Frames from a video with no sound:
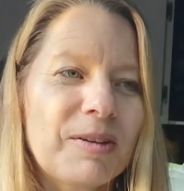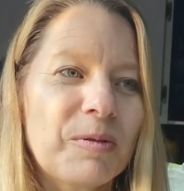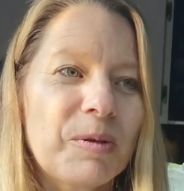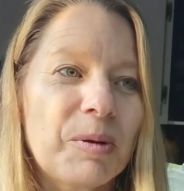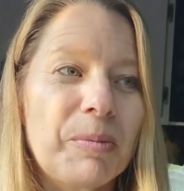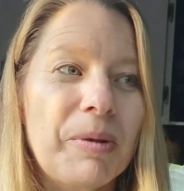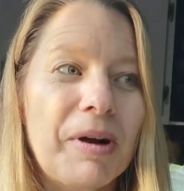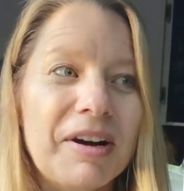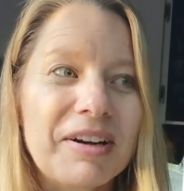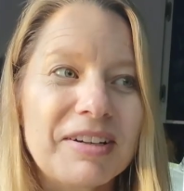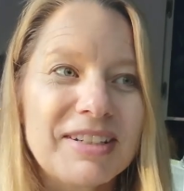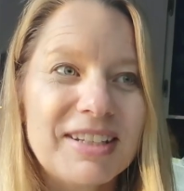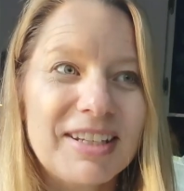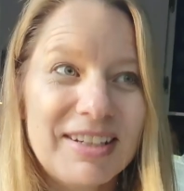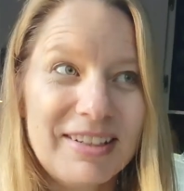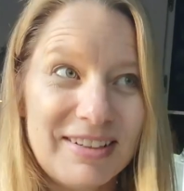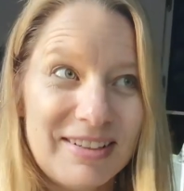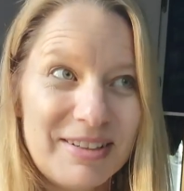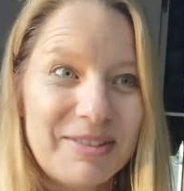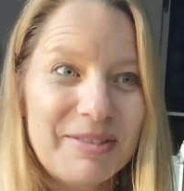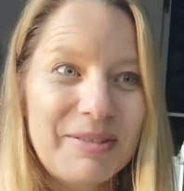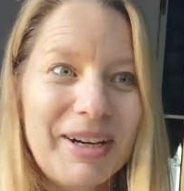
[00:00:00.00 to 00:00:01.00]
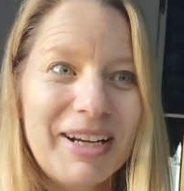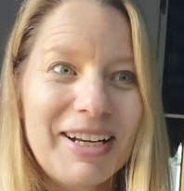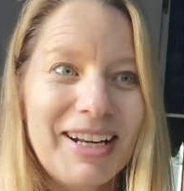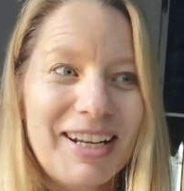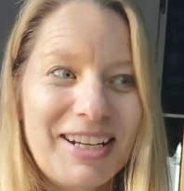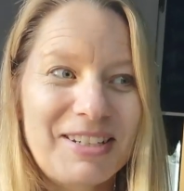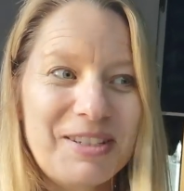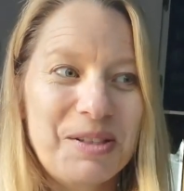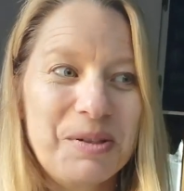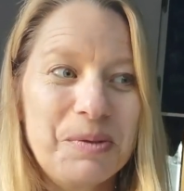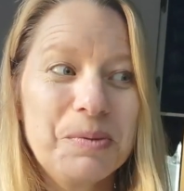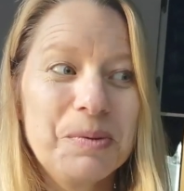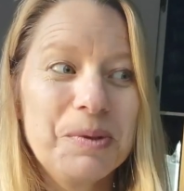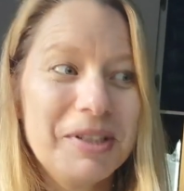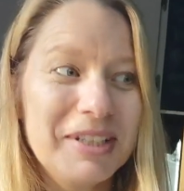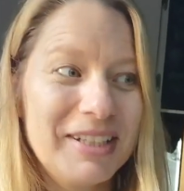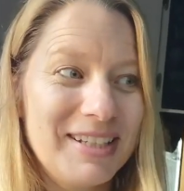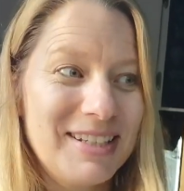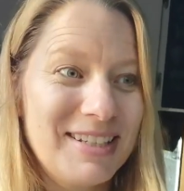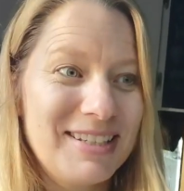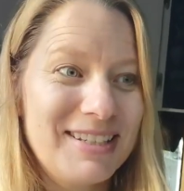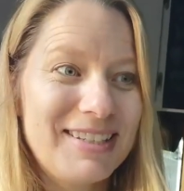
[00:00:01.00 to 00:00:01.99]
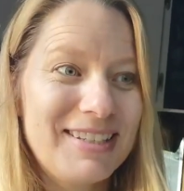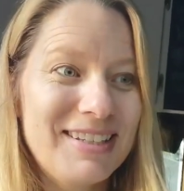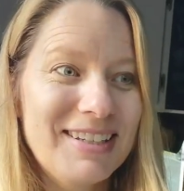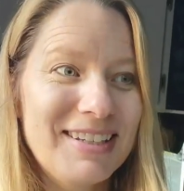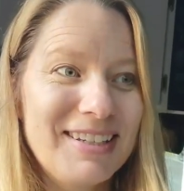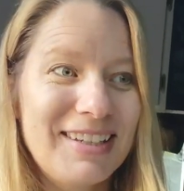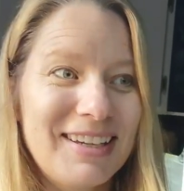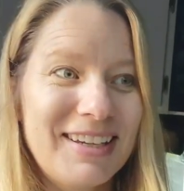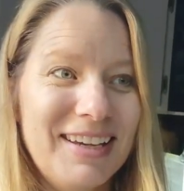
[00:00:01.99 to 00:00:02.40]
We're parked here right next to the woods,